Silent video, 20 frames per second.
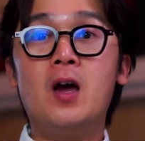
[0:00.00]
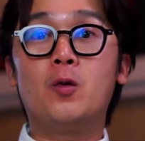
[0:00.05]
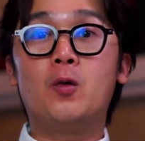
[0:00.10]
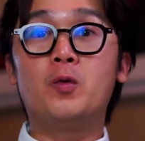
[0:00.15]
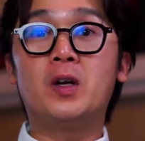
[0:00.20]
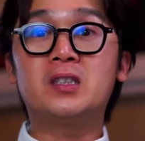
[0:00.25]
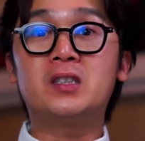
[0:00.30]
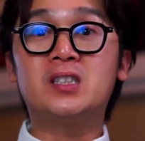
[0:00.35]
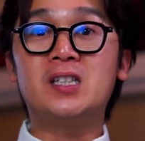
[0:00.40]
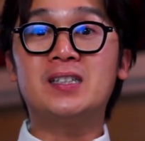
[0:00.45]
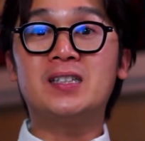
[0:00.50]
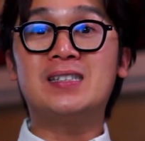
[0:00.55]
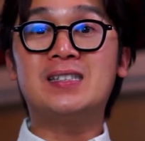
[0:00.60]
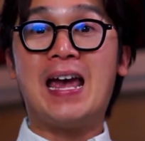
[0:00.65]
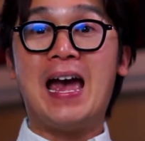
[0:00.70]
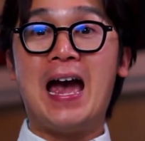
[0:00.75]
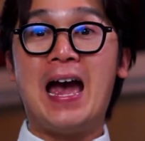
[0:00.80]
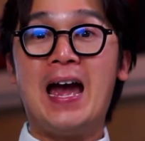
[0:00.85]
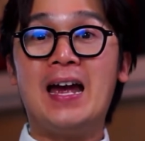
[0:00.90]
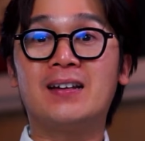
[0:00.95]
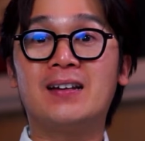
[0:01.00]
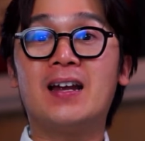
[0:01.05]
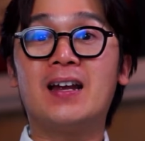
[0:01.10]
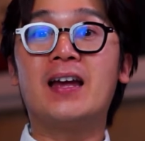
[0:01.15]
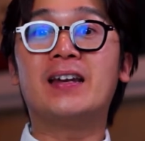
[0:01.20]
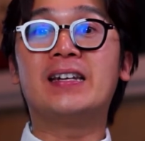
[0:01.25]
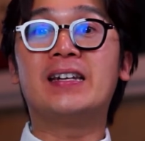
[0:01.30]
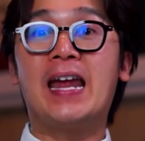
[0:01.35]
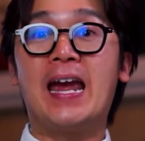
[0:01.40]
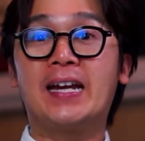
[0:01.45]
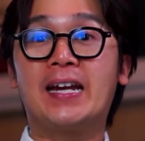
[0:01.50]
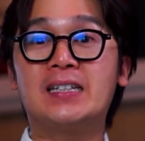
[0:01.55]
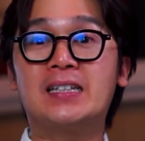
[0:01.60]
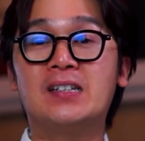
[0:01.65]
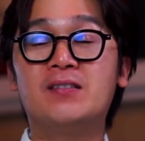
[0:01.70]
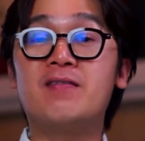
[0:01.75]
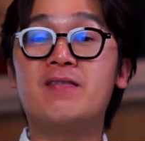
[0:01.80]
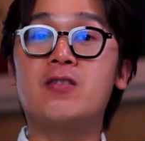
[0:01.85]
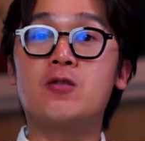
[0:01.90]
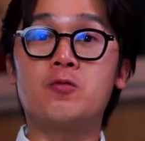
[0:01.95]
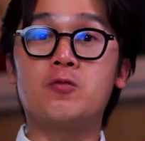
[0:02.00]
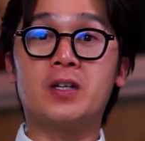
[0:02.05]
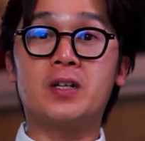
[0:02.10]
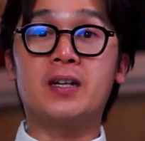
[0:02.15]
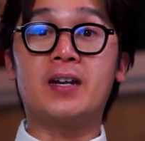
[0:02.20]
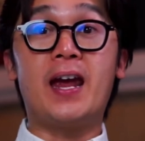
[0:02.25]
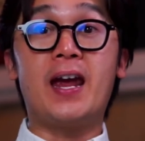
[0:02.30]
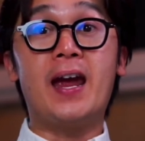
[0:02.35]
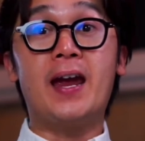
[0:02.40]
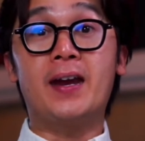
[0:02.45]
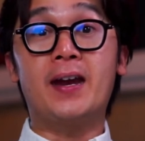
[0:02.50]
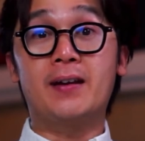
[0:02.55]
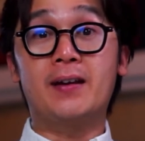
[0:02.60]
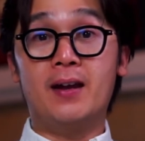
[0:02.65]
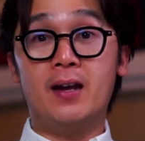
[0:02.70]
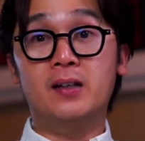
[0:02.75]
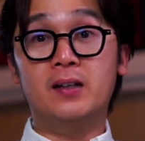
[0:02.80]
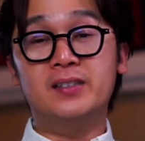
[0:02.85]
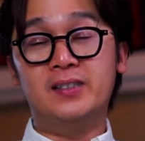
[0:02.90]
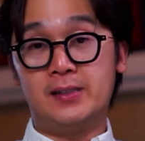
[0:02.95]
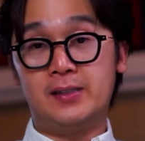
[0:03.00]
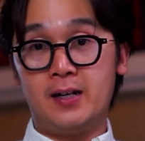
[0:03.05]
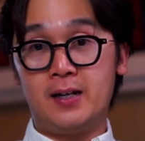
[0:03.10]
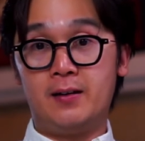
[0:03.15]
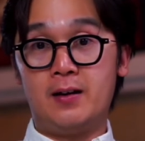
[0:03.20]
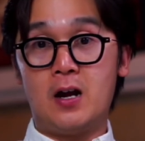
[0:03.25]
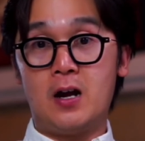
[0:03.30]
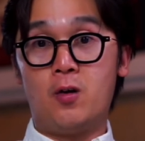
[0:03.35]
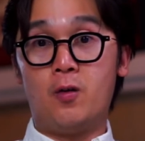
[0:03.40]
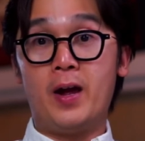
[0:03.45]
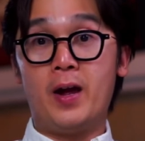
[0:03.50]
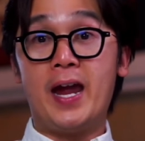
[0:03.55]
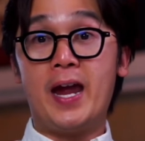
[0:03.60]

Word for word: which is at negative three and zero.